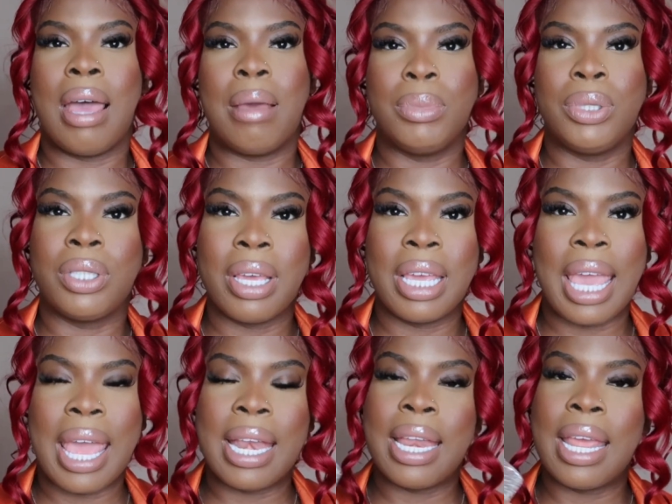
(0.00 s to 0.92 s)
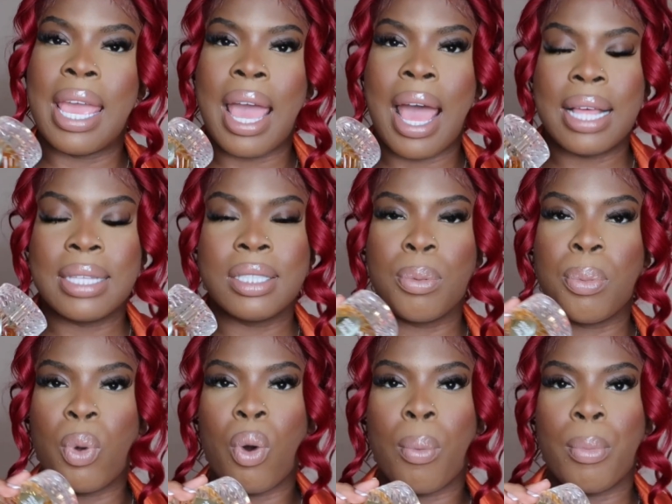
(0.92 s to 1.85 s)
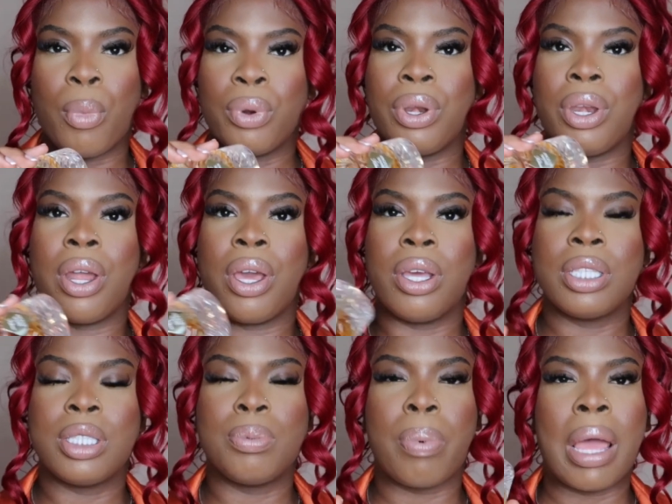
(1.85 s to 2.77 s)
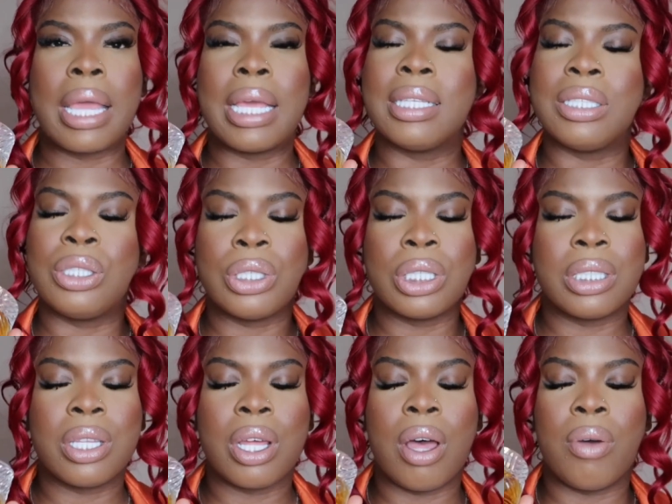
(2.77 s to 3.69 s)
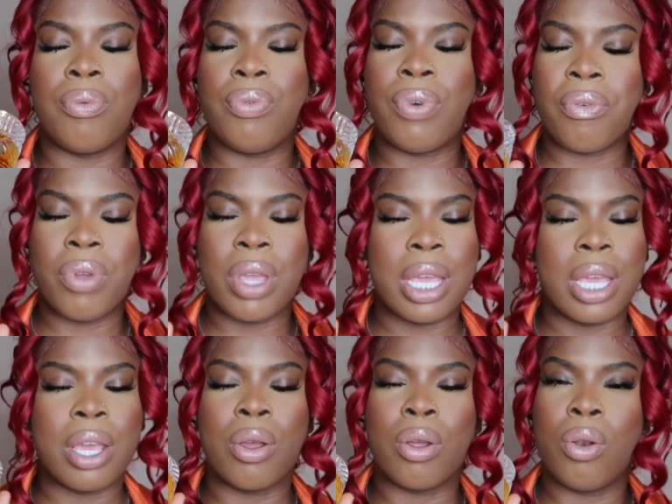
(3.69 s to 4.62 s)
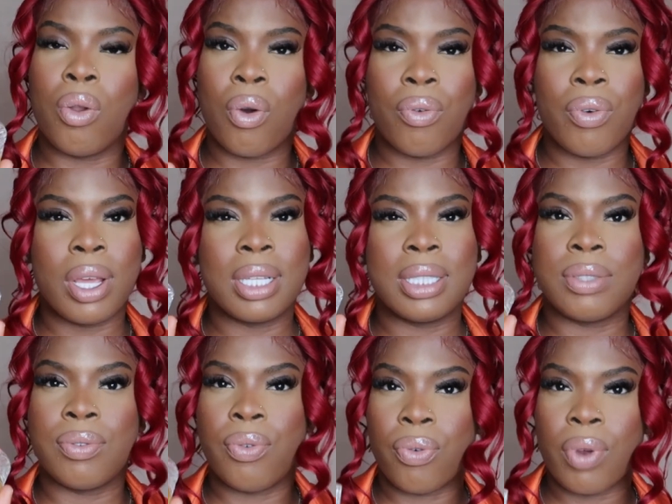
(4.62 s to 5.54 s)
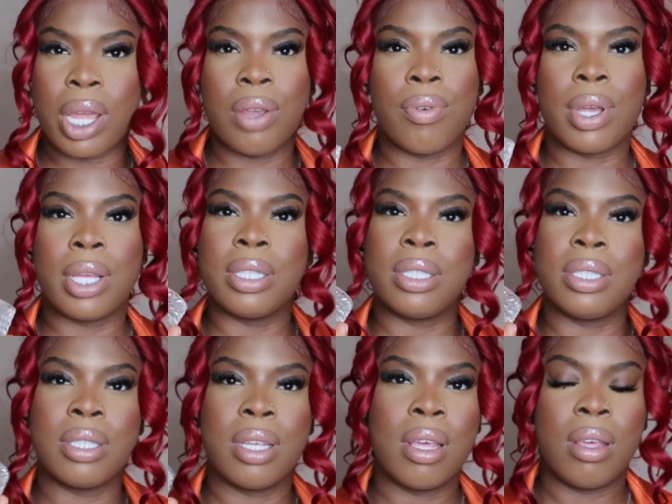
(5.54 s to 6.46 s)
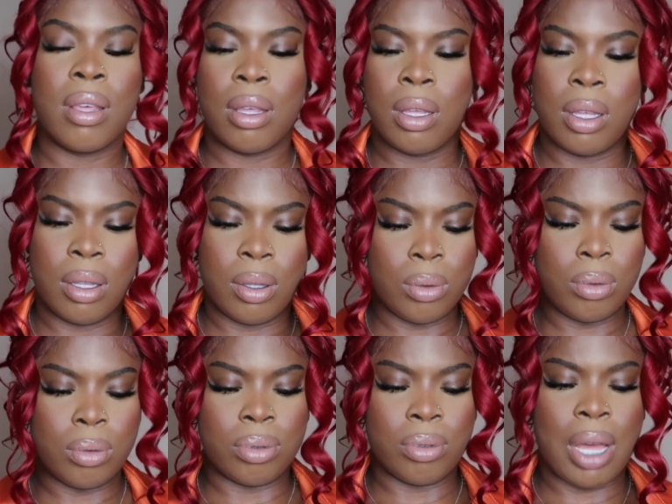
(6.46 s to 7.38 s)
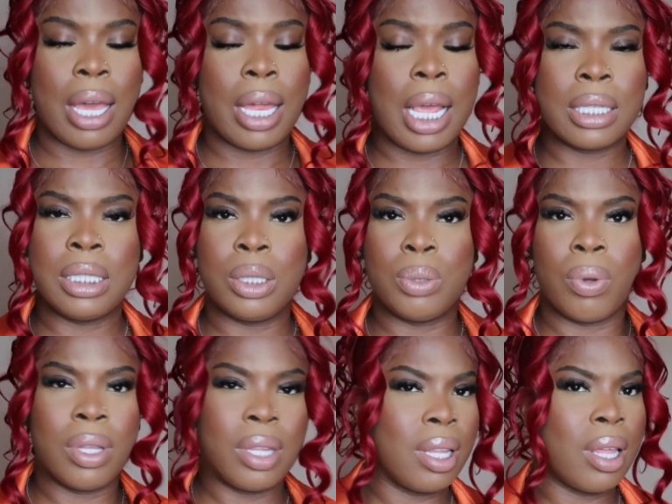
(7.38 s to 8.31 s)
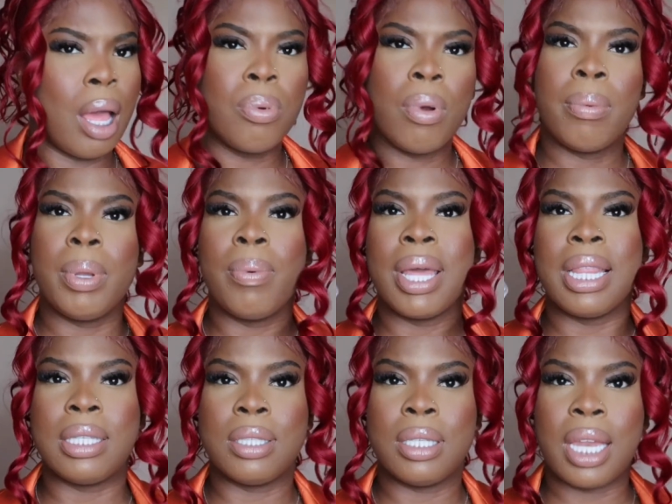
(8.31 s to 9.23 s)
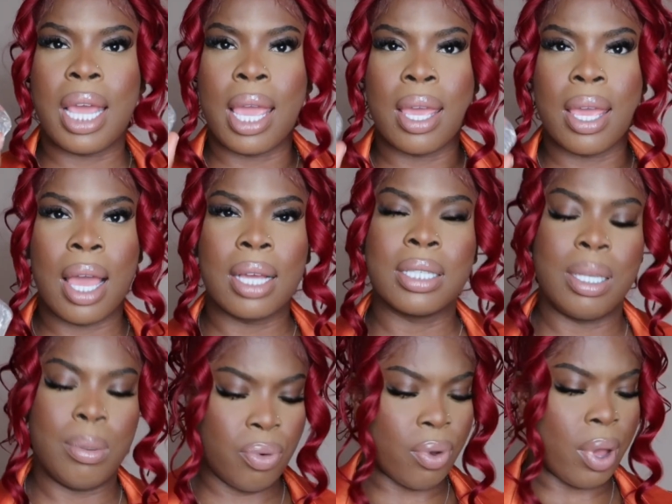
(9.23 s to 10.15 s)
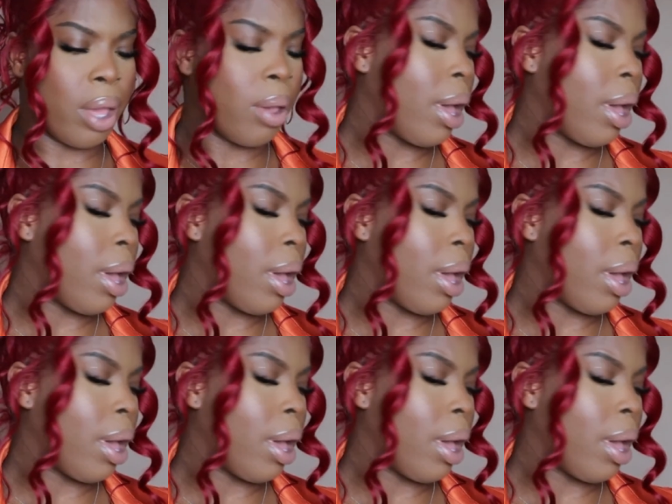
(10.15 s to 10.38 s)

So again, it has some gourmand notes, but it's just a very glorious fragrance. Ooh, I could actually probably wear this today actually before I go